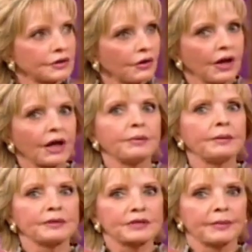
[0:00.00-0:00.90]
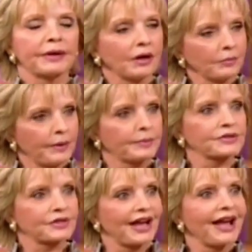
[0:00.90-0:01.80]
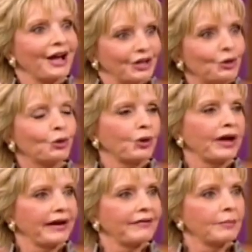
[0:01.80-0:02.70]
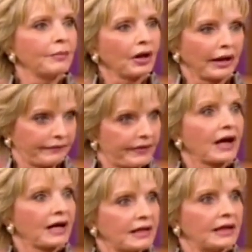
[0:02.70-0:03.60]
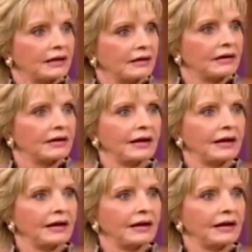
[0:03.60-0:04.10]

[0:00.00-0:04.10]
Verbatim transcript: also a lot of people tell me, young people say, you created the mullet that I did.